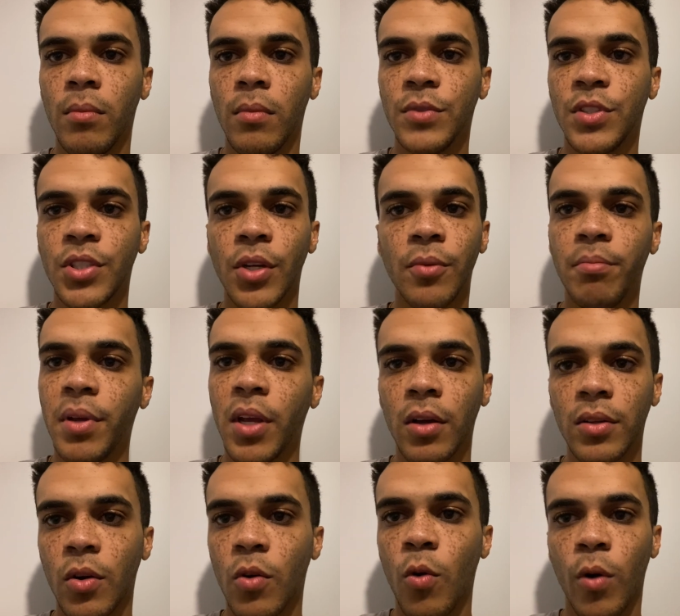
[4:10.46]
shouldn't be
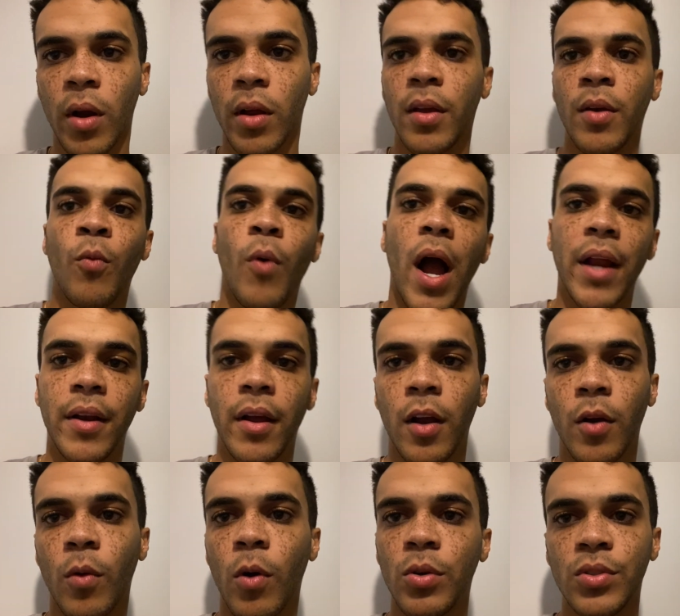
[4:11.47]
on the court and why
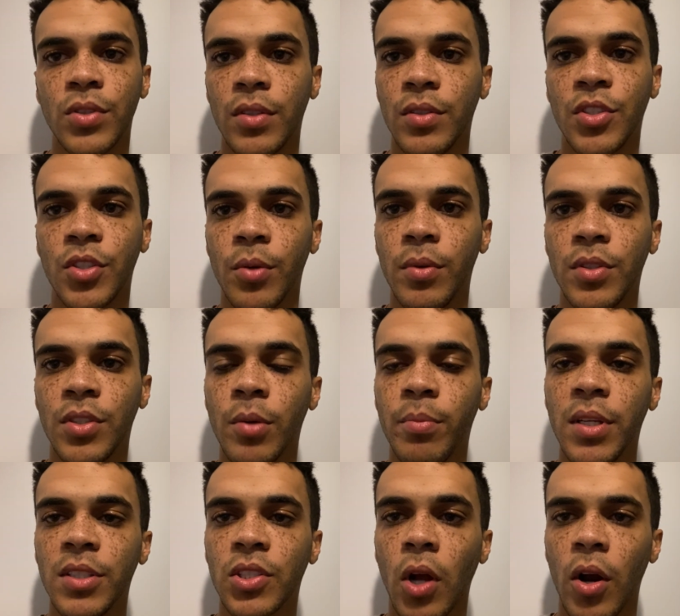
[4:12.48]
Derrick Rose should
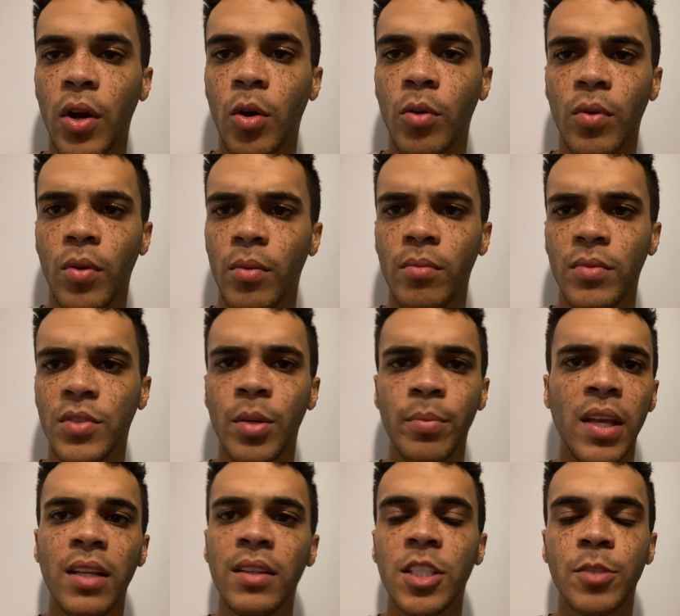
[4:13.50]
be
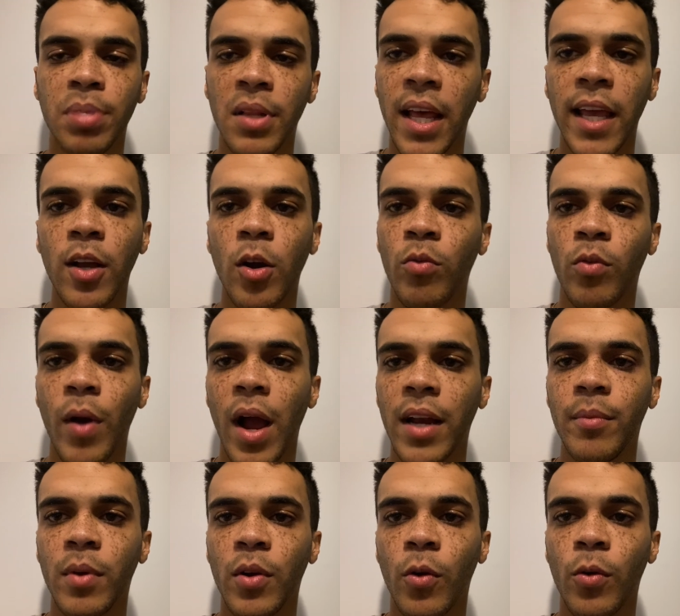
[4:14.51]
at least playing over
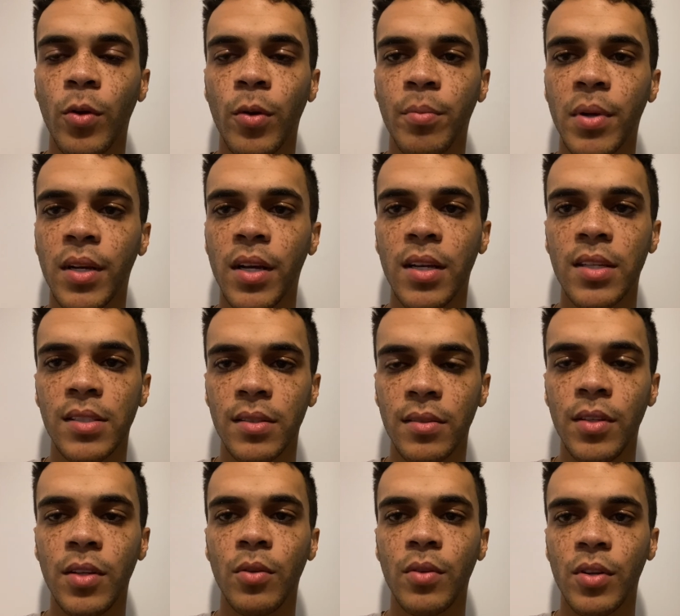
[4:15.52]
Rodney McGruder because,
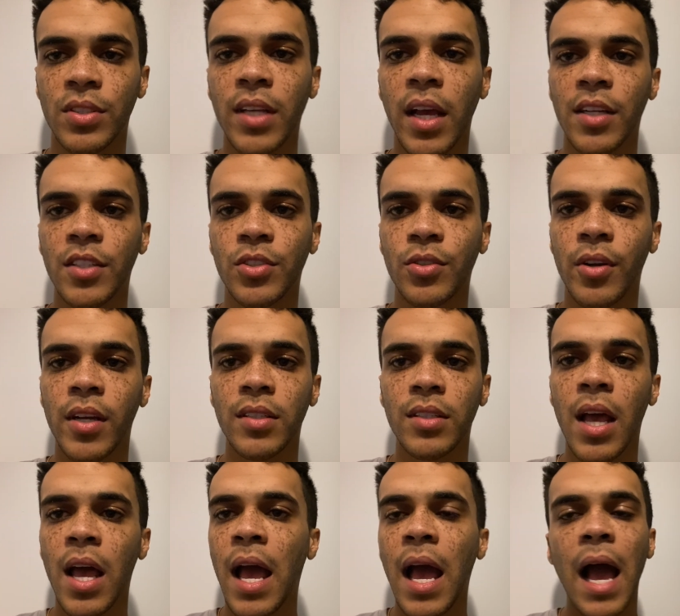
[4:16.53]
they're second strings.
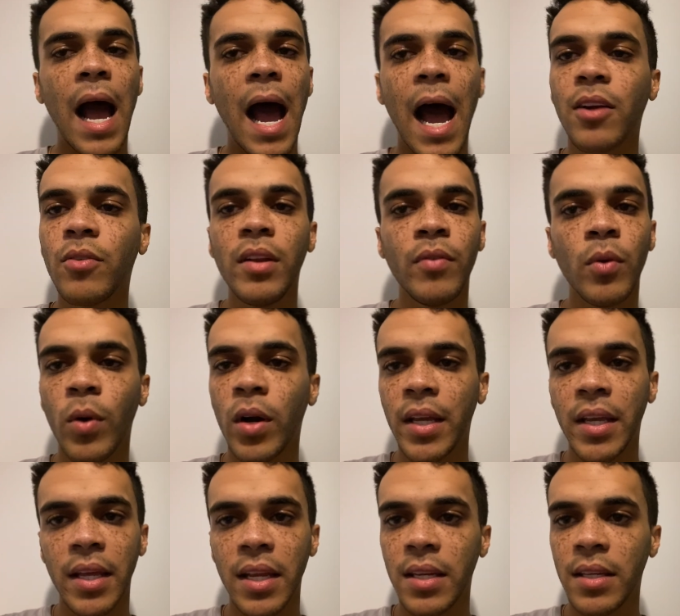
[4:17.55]
I don't even want to
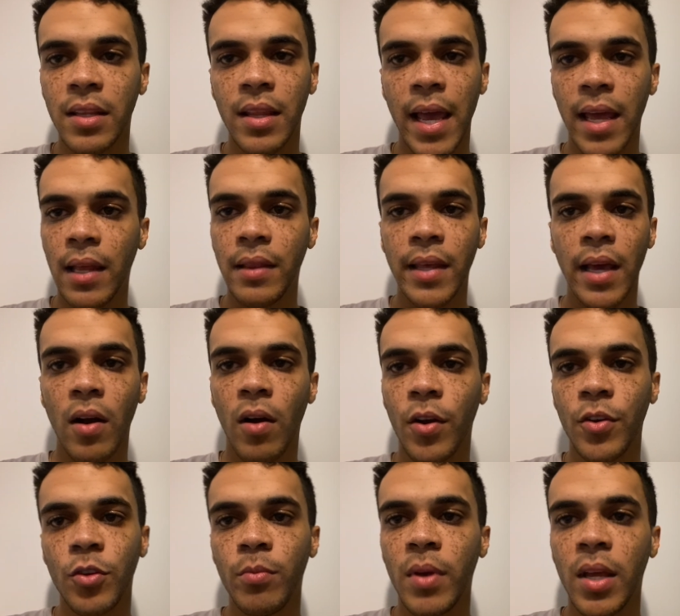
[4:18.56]
get into that
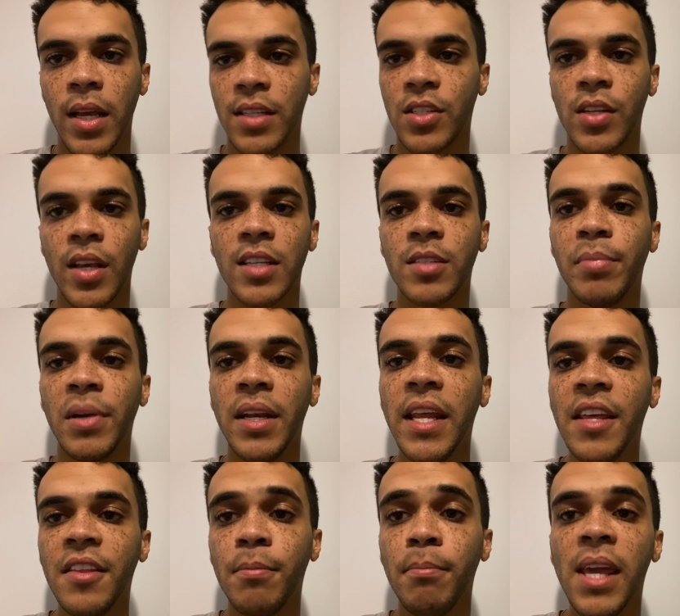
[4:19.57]
argument. It's
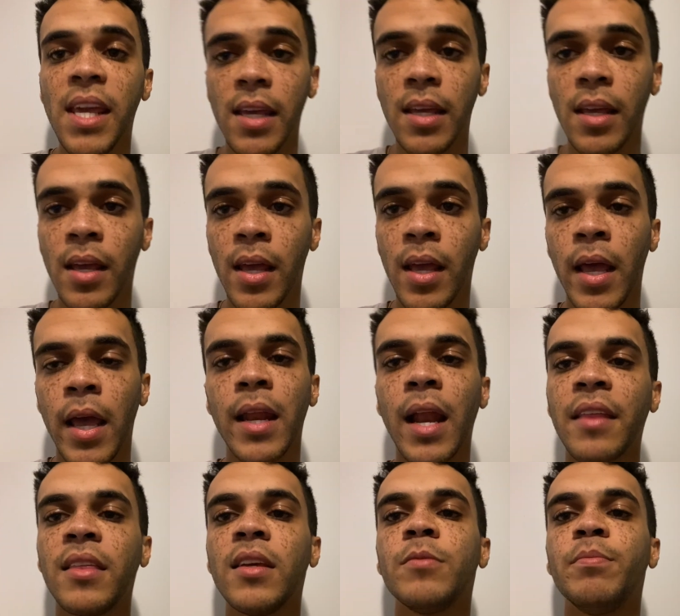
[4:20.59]
beneath me. And I
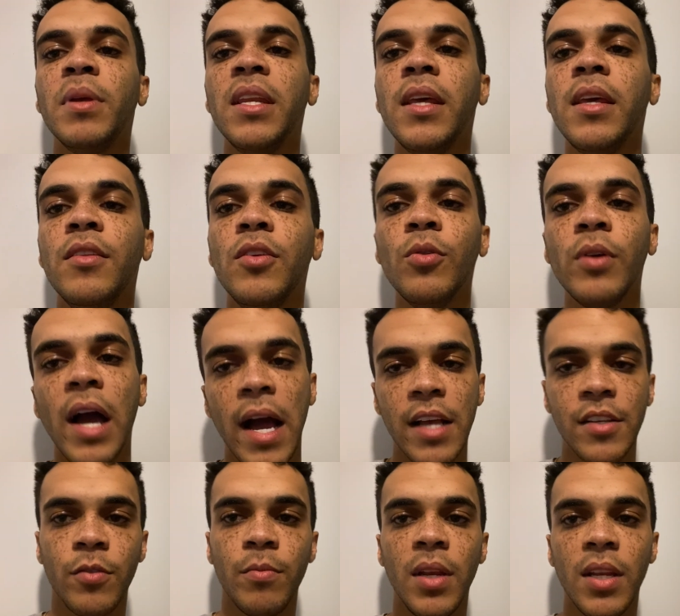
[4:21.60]
think it's beneath you
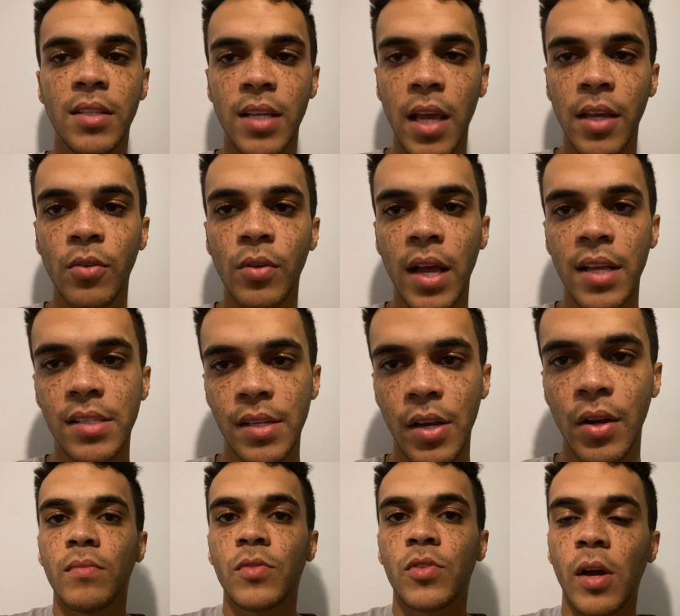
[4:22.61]
guys for me to take you guys
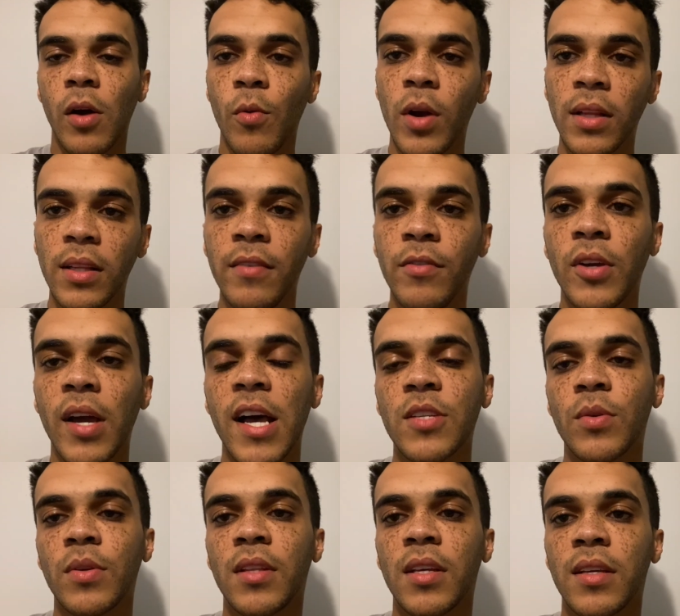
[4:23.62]
there. So I want to leave you guys
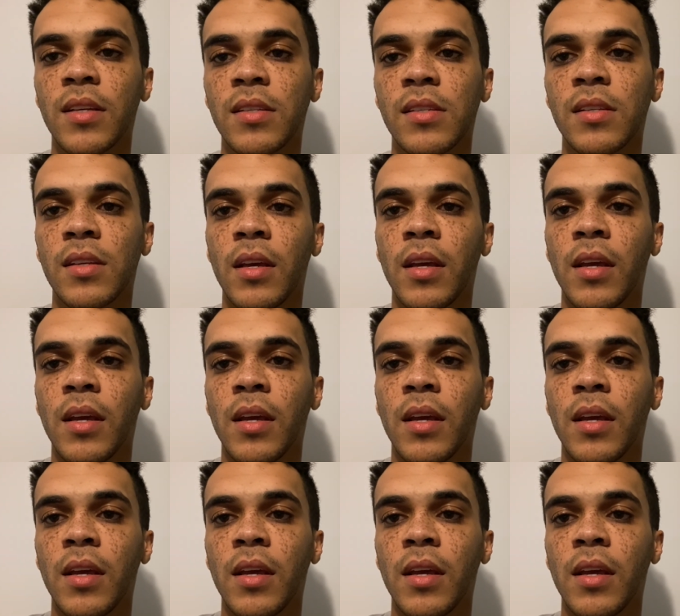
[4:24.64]
with this.